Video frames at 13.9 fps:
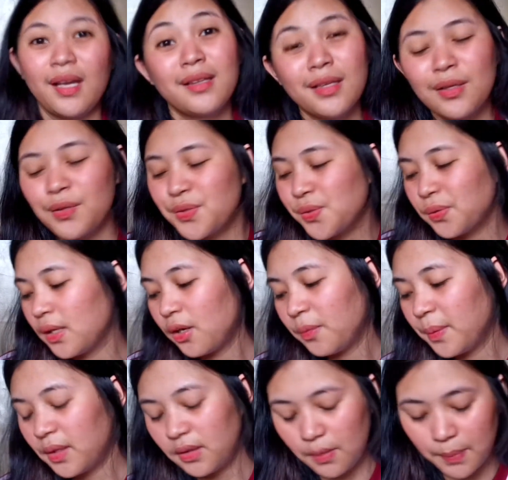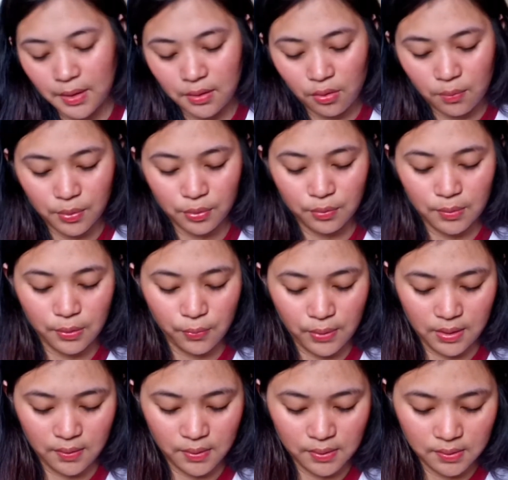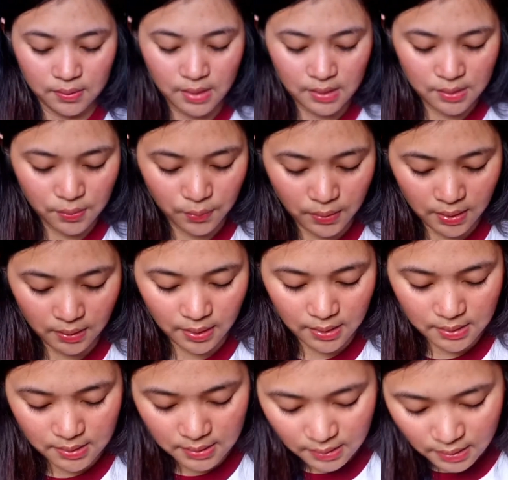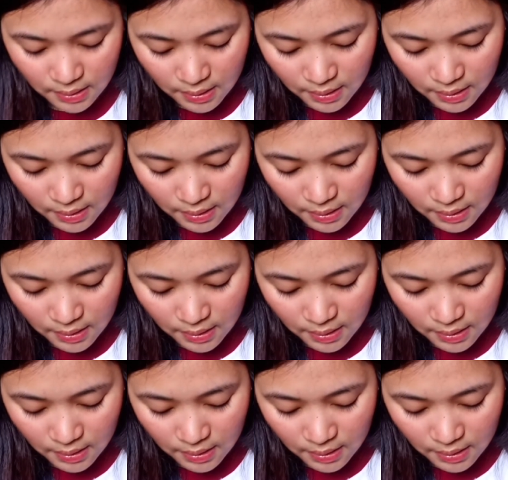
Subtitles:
19 years old ako, pero hindi pa rin ako marunong mag-wing. That's so not nice.